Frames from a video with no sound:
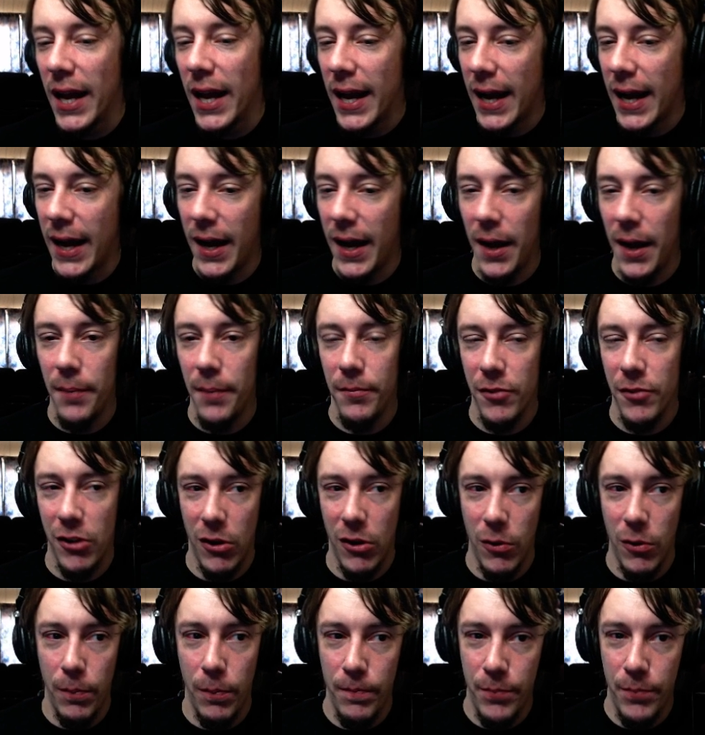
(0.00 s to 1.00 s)
Um,
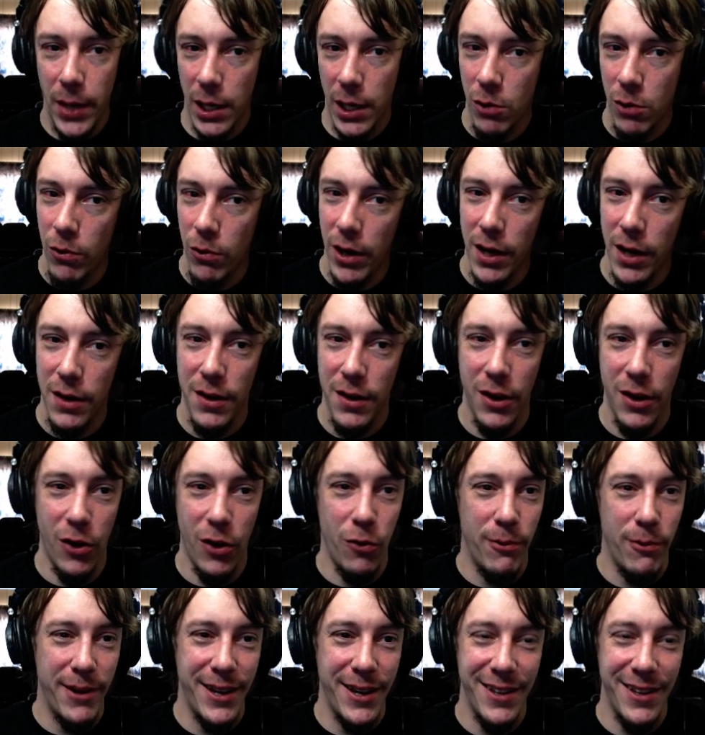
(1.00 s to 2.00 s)
so Bitcoin
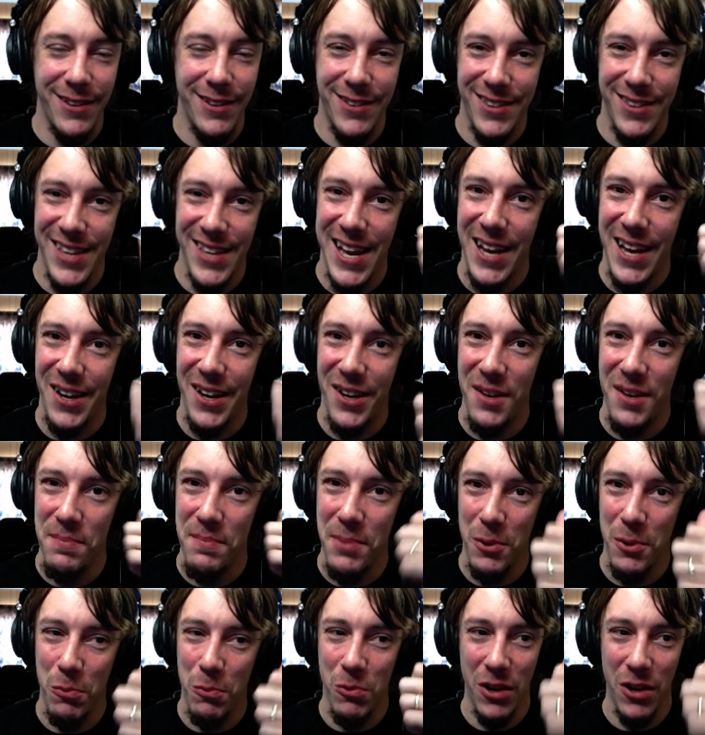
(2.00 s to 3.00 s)
always that
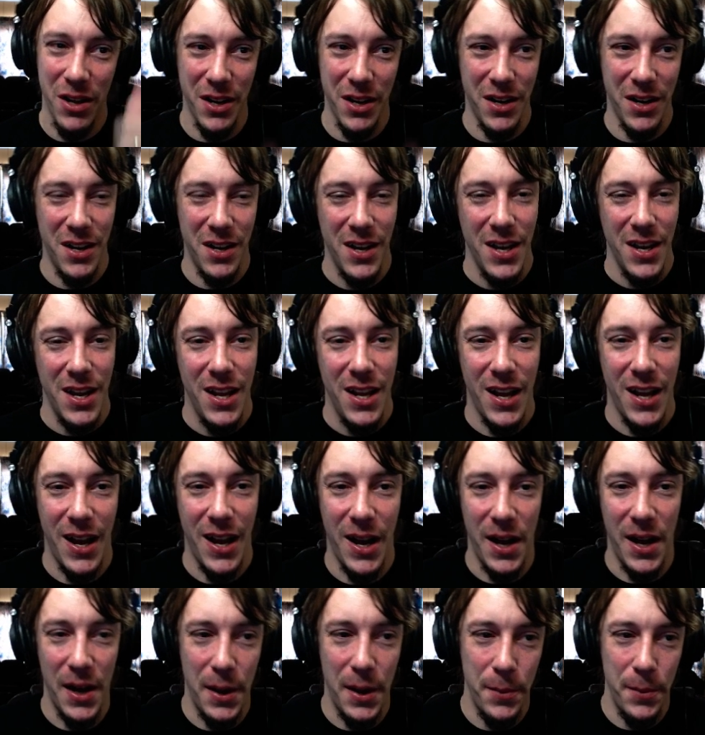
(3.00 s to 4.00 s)
number one.
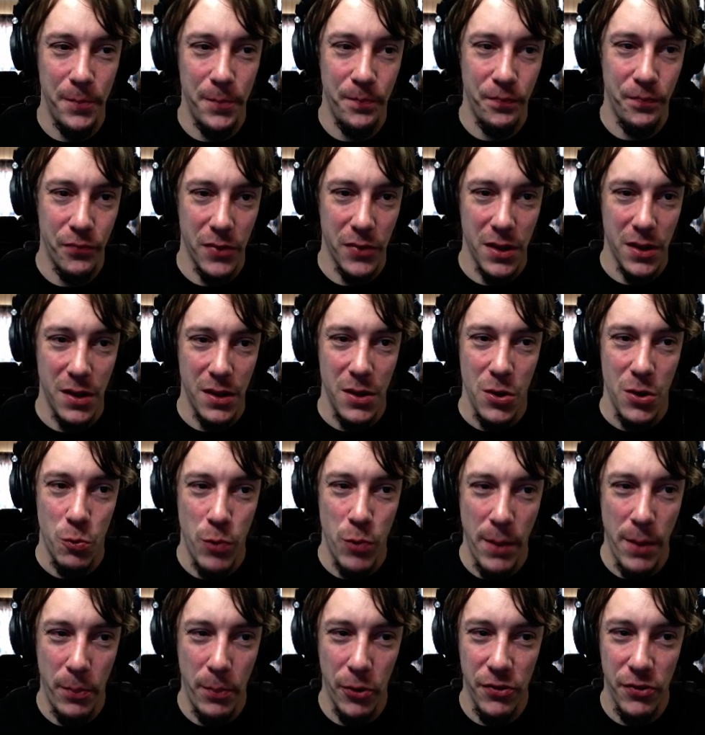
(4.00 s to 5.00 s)
Um,
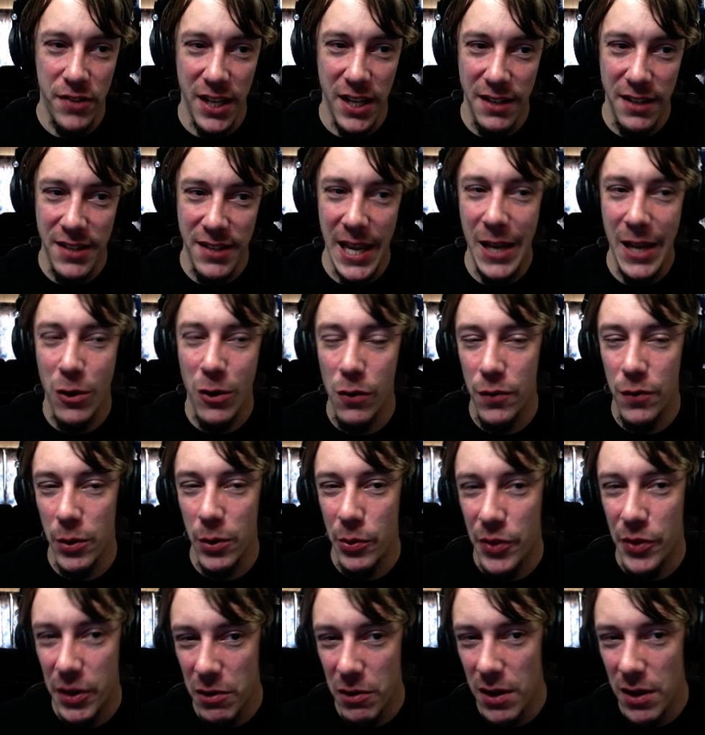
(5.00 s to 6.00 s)
Ripple did take over
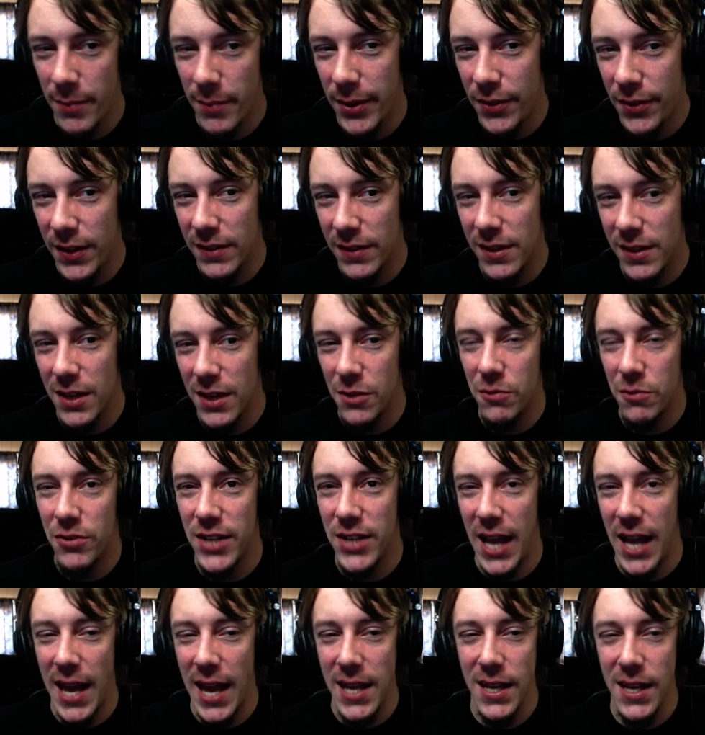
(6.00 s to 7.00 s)
Ethereum, I think, the other
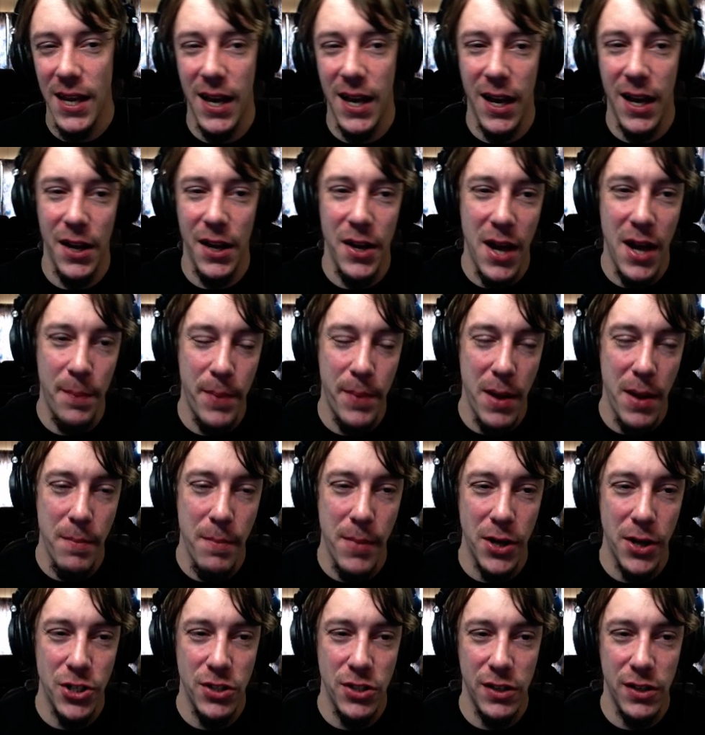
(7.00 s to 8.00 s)
day. Uh, not by
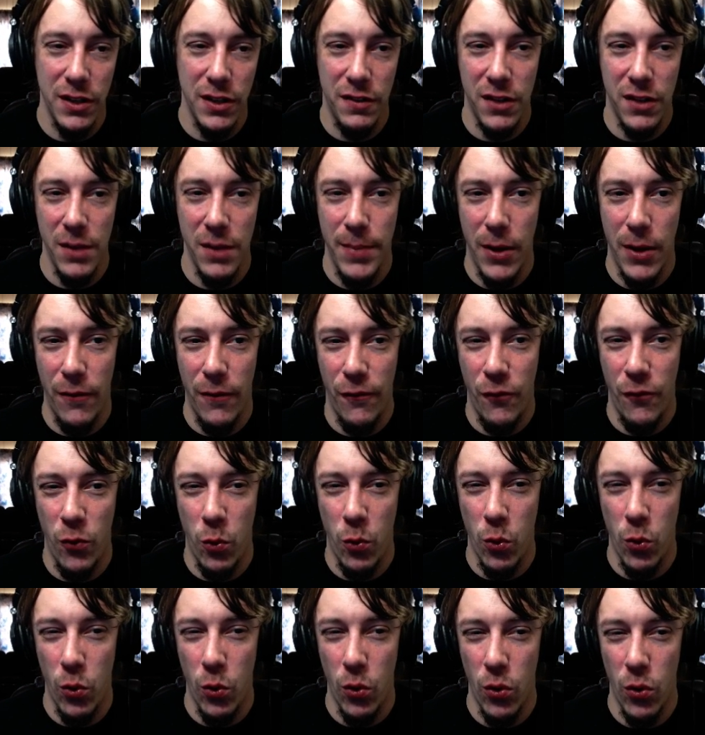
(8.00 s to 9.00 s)
much. You can see about
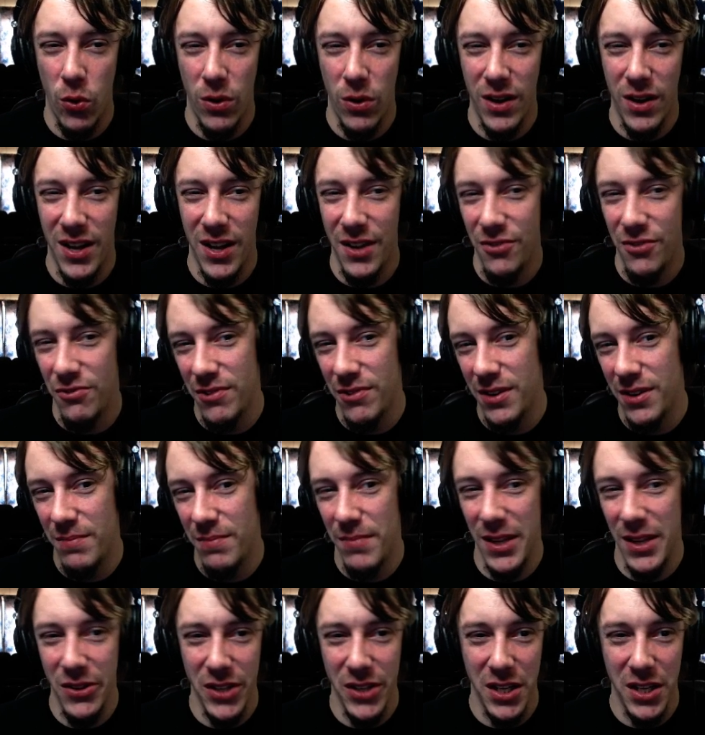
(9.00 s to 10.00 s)
$400
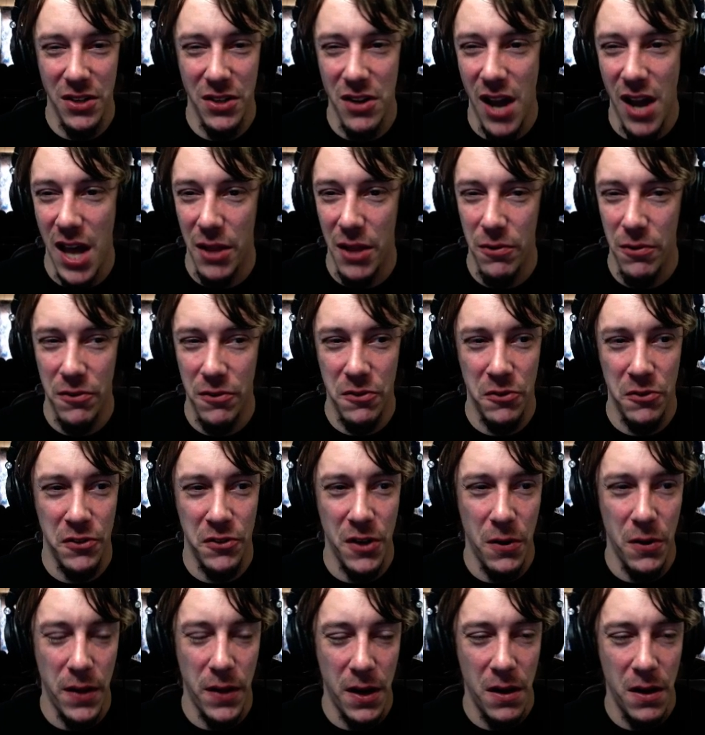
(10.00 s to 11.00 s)
million or
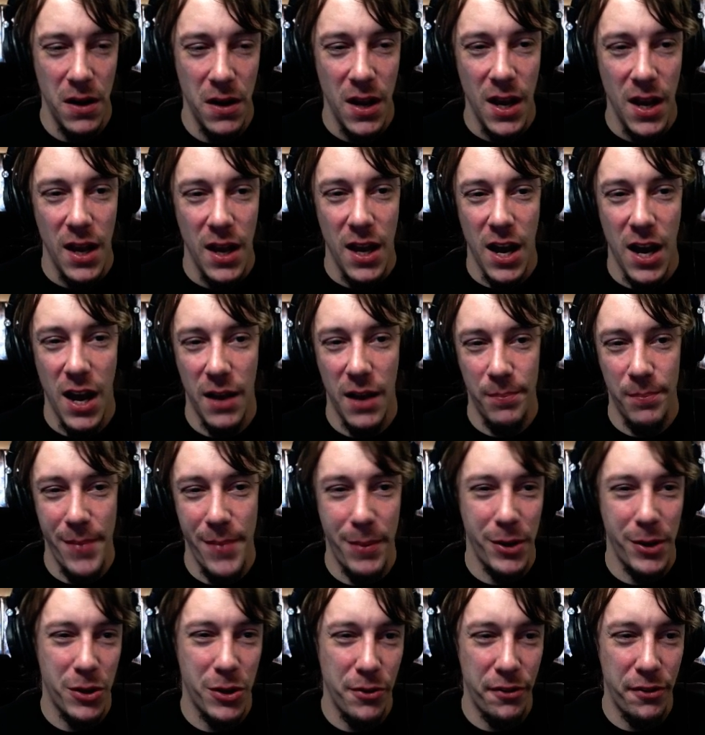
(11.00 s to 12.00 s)
so there uh,
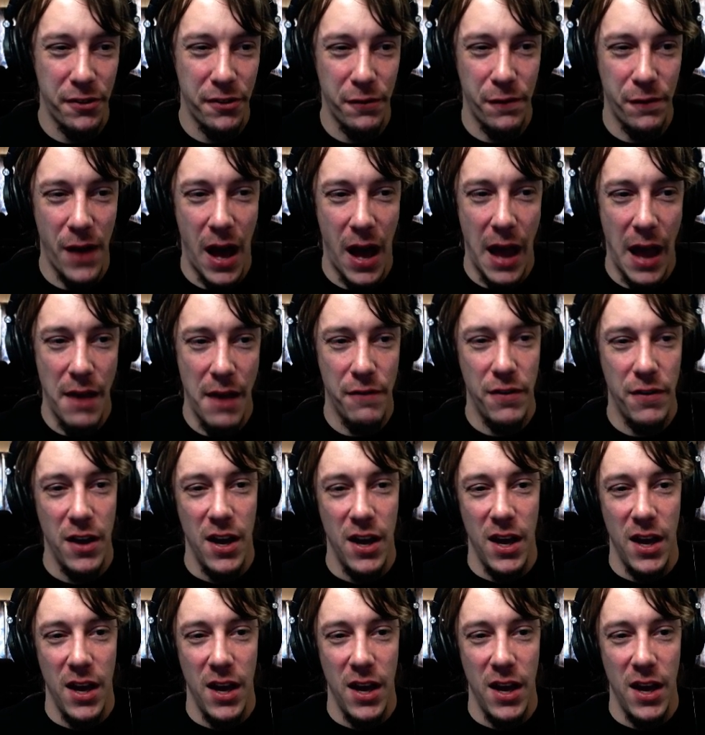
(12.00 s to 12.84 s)
maybe close to five.